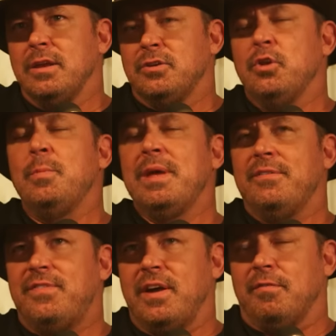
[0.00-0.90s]
Do me
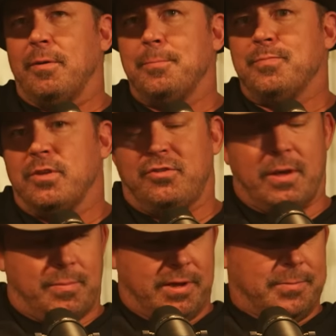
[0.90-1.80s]
a favor,
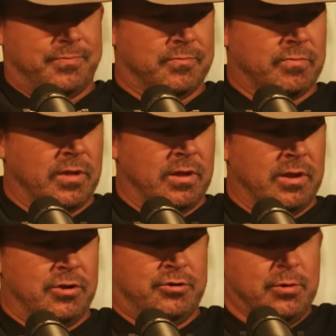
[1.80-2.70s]
JP.
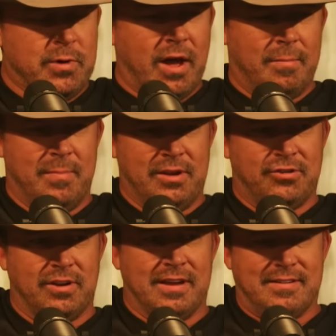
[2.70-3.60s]
Do not
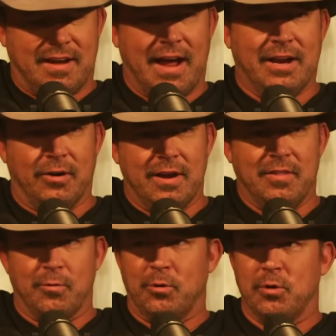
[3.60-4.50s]
mention a tiger
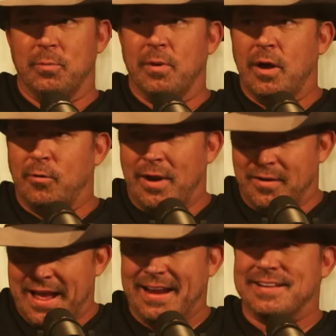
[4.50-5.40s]
in the room
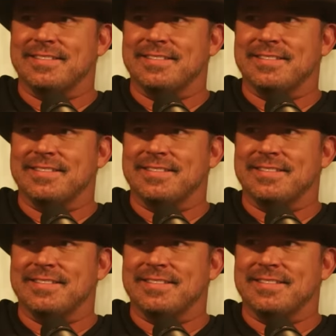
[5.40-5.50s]
around Alex